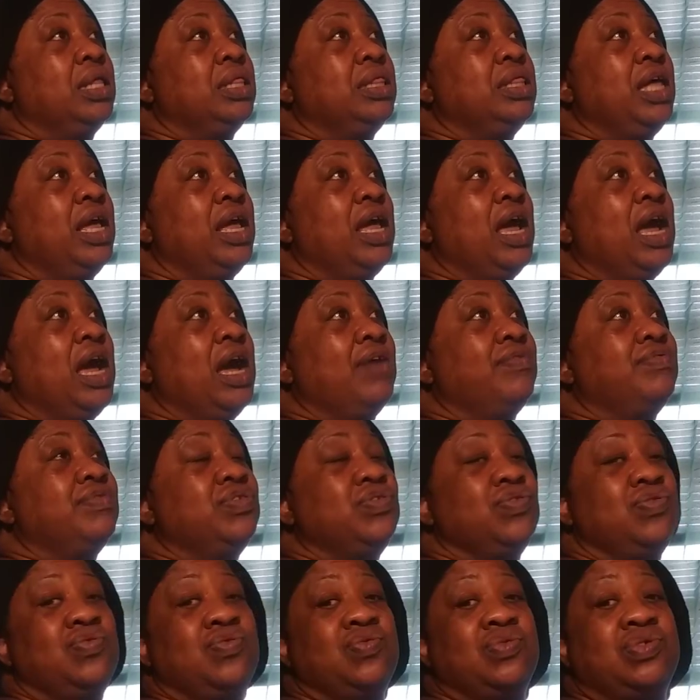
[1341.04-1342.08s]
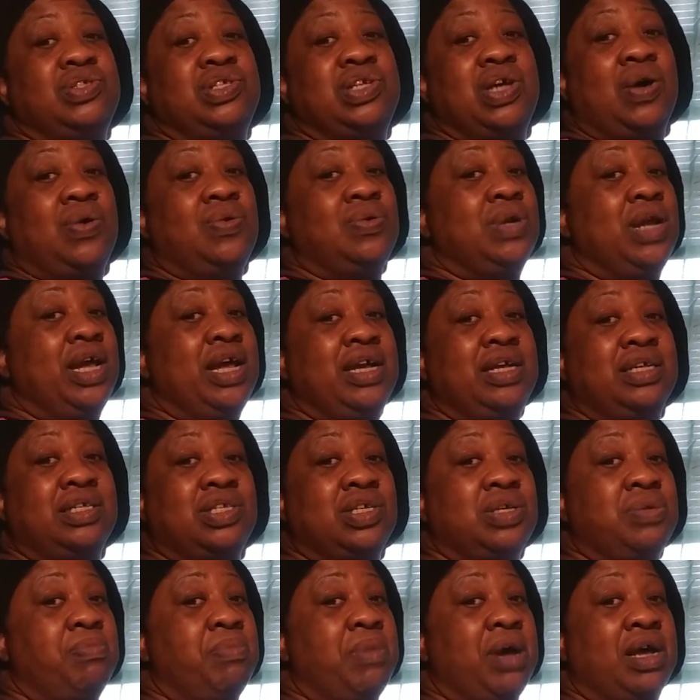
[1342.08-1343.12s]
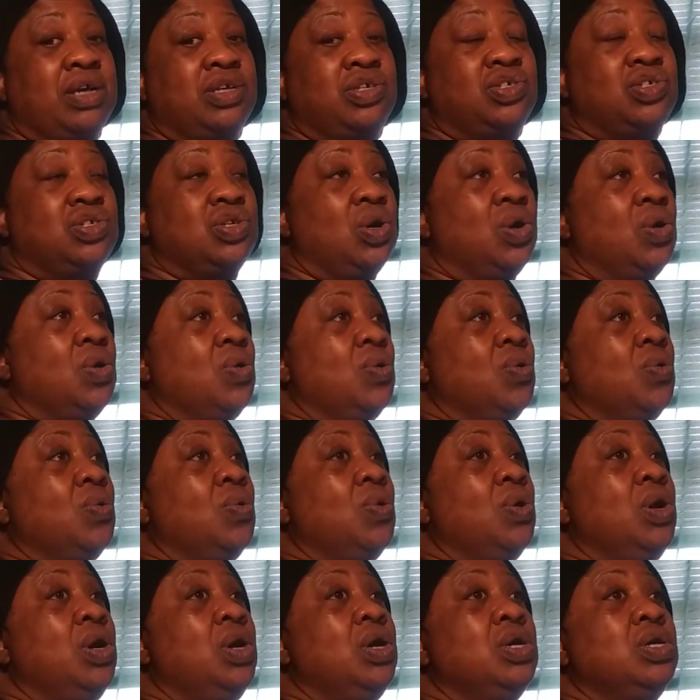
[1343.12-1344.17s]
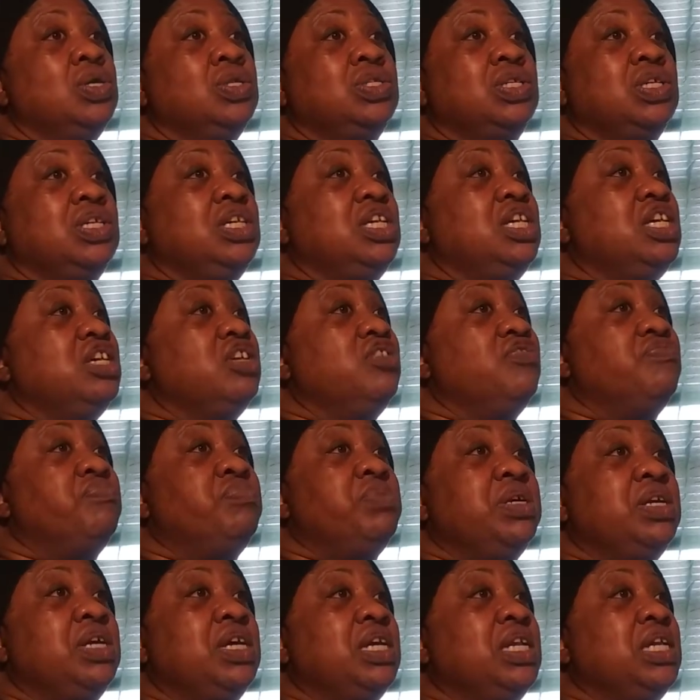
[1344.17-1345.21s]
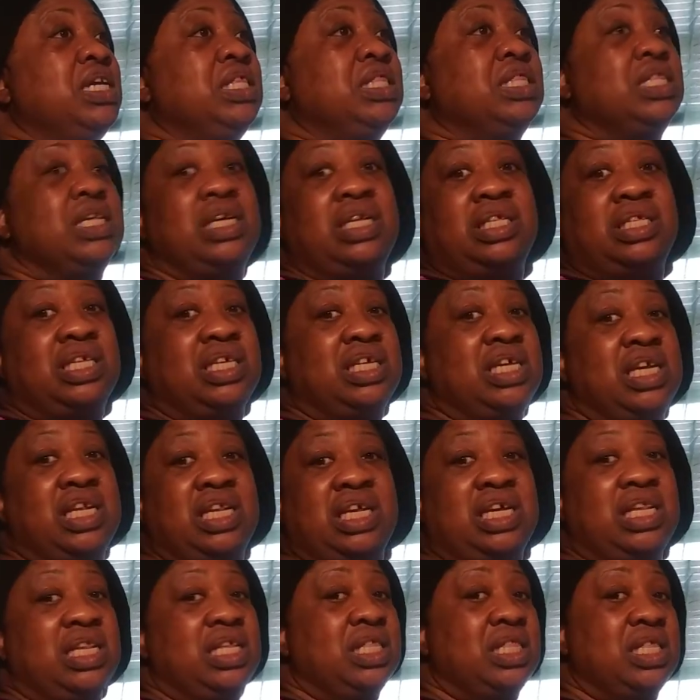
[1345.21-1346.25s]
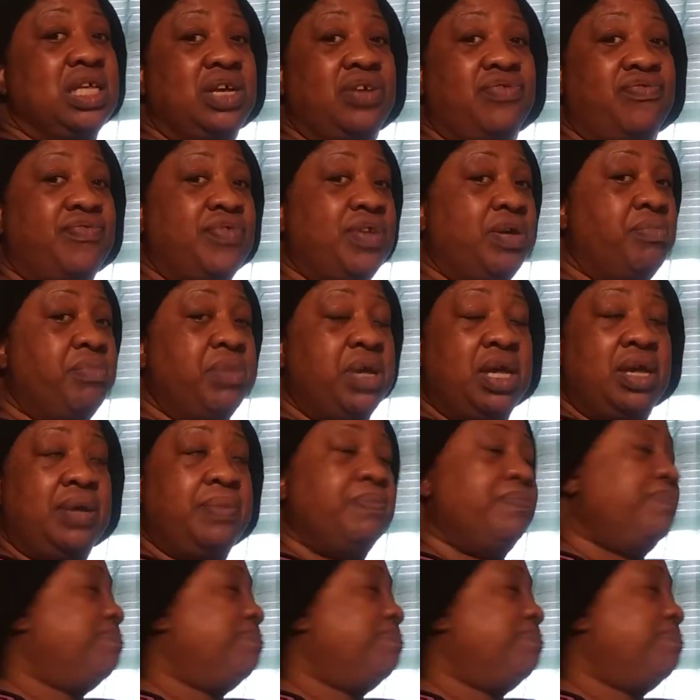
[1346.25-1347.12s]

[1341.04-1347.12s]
they have to donate to my show to give me anything to get anything from me.